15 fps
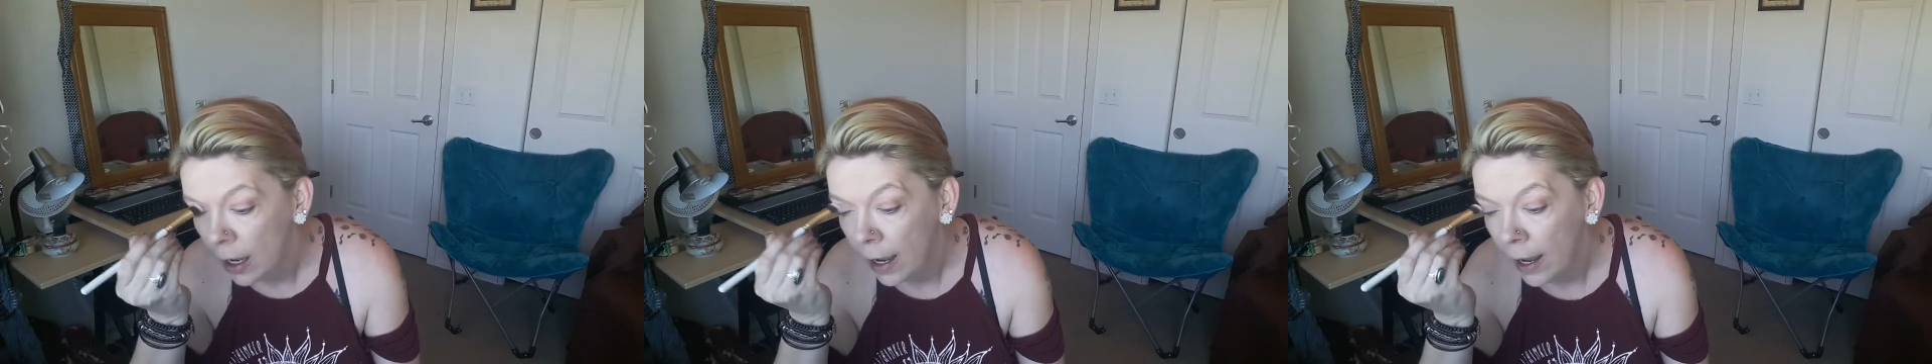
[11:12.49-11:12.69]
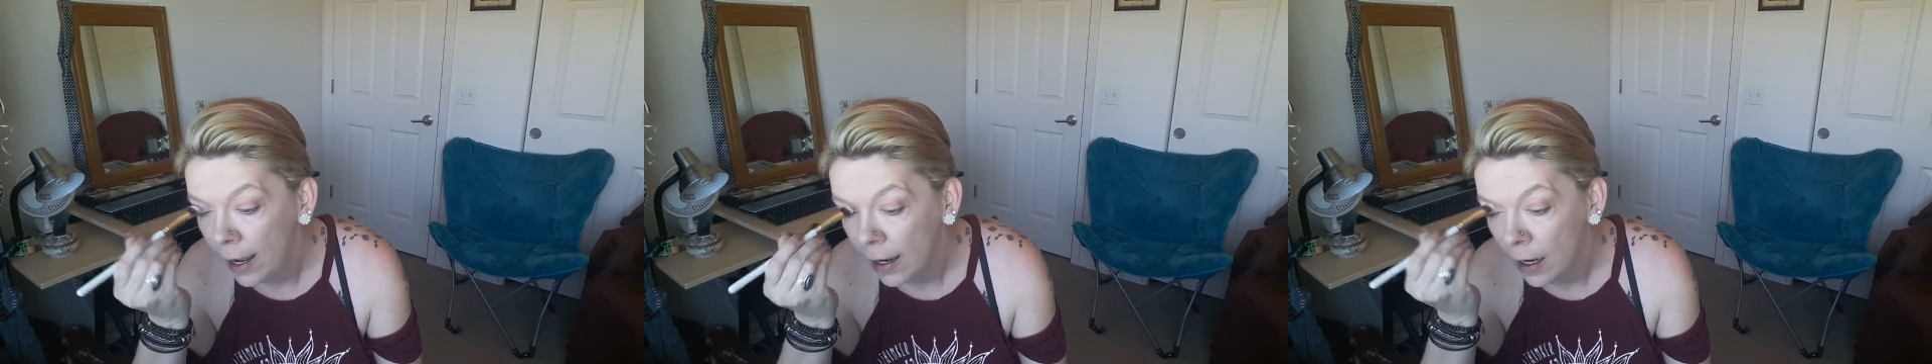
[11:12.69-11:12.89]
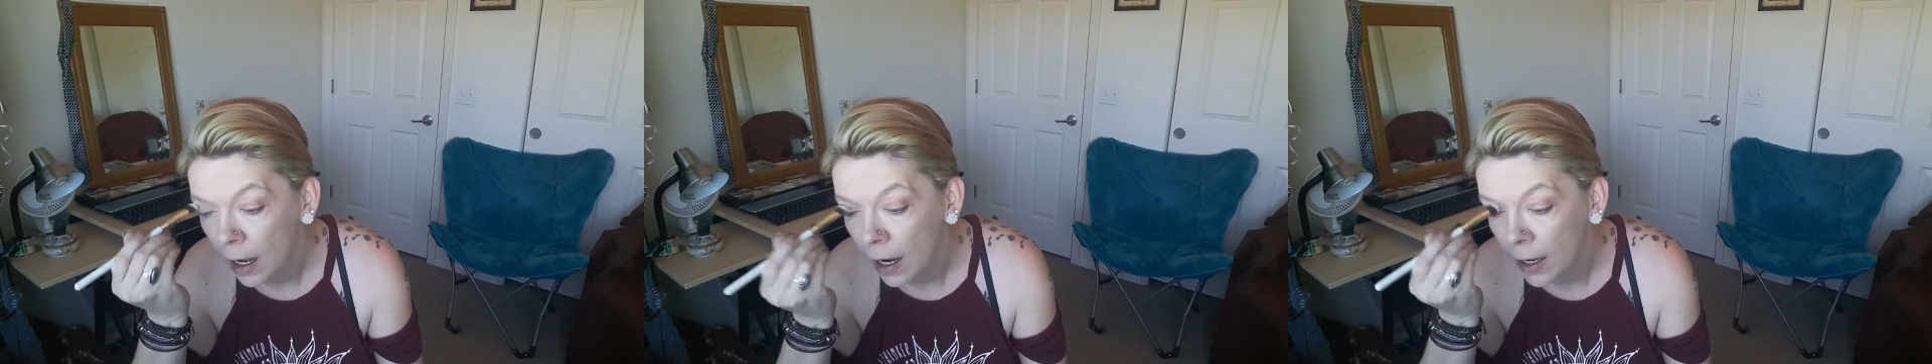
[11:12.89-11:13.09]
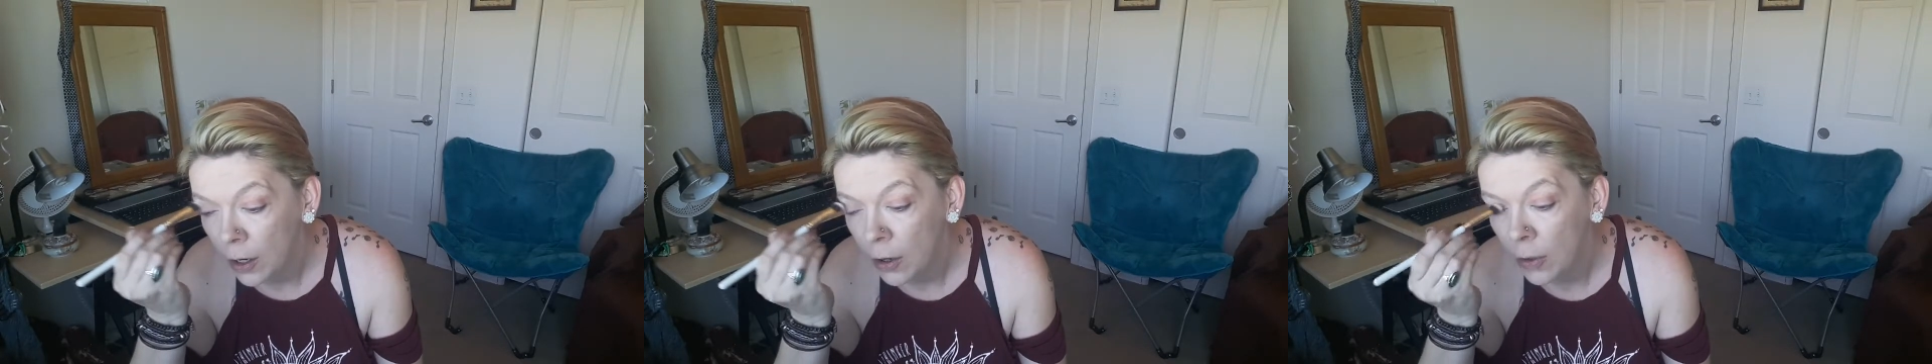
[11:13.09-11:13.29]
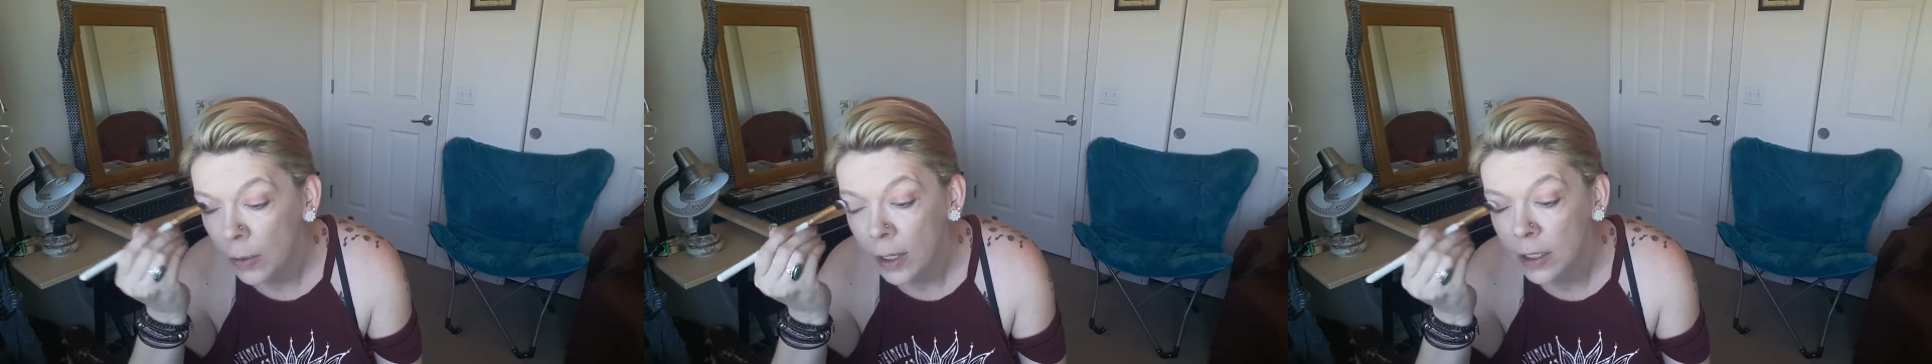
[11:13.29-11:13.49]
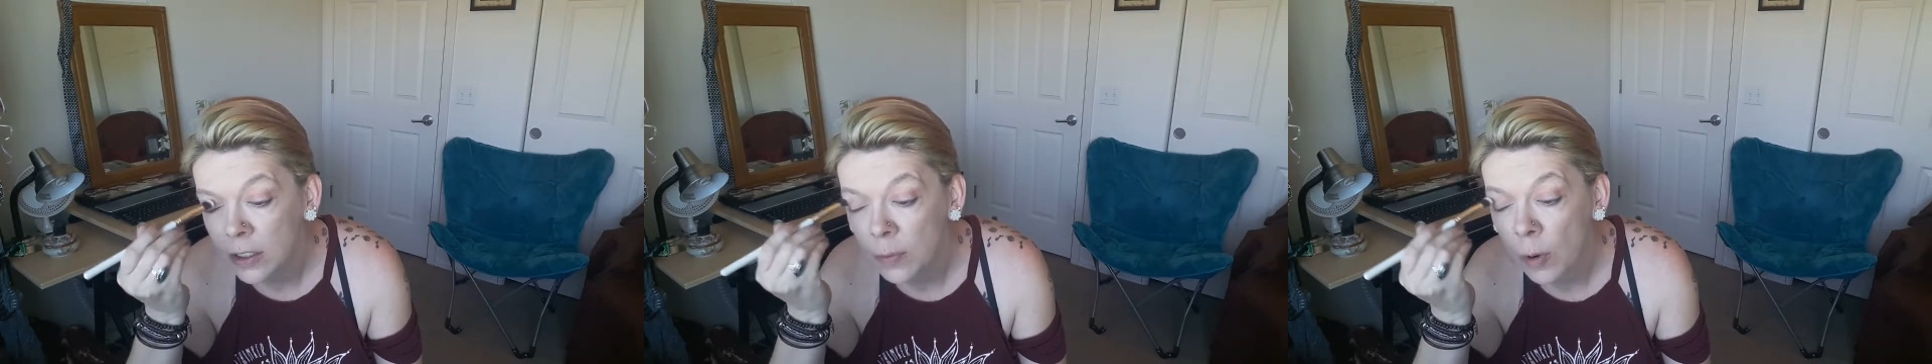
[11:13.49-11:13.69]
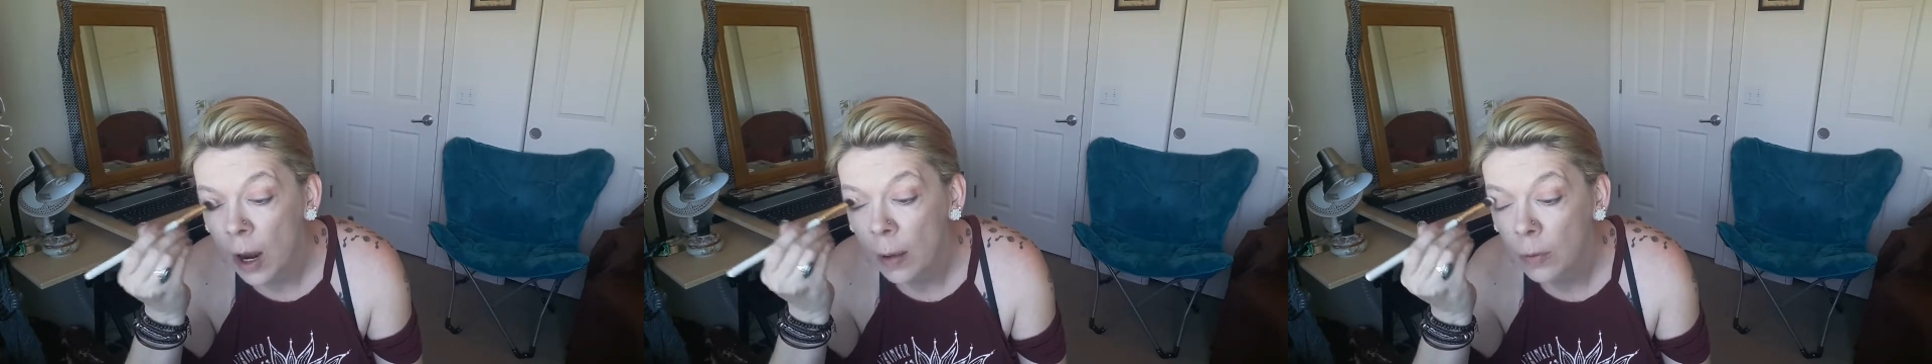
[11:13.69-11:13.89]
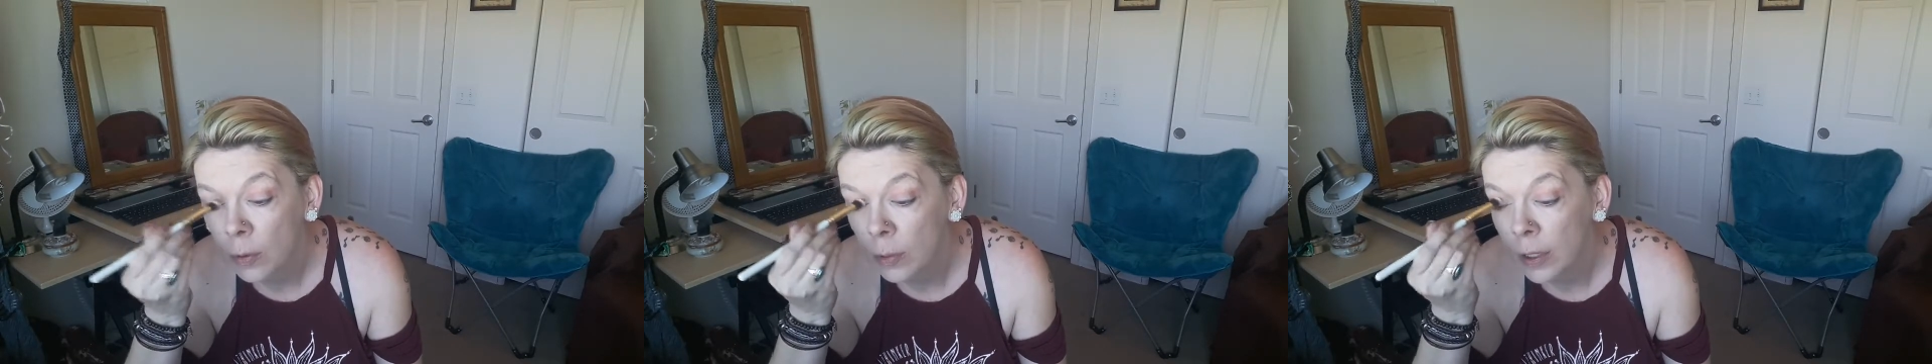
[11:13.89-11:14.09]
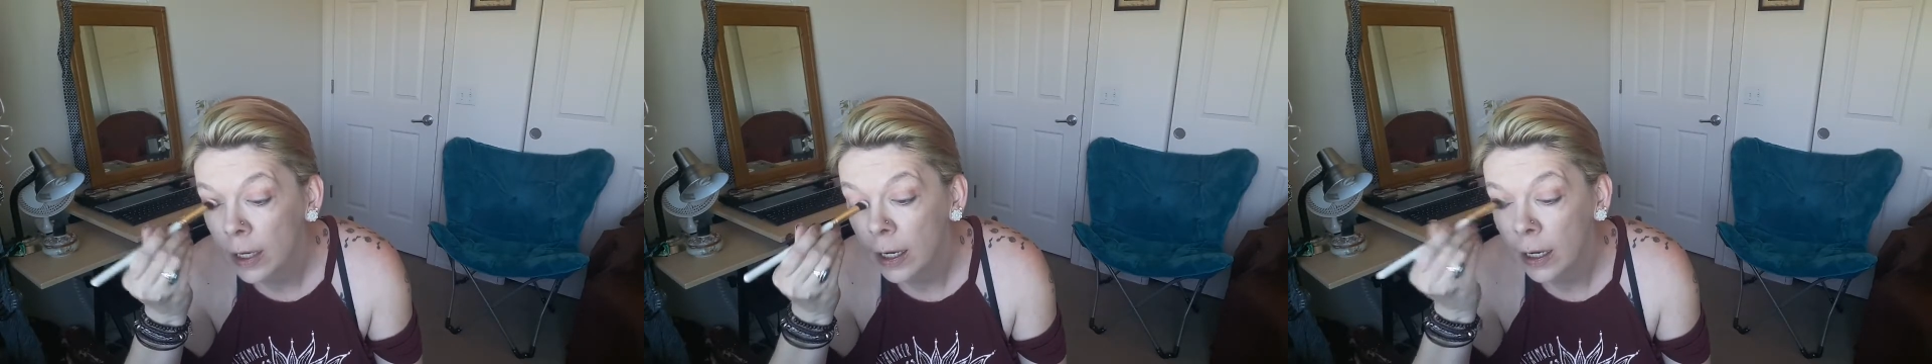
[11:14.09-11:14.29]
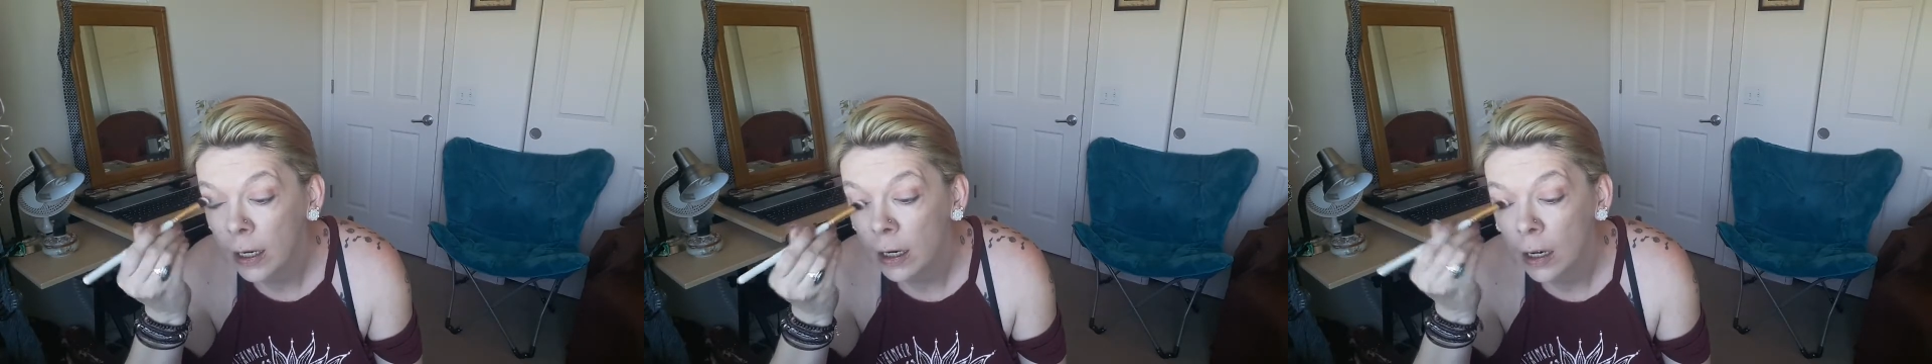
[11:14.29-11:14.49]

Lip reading: And I know it's probably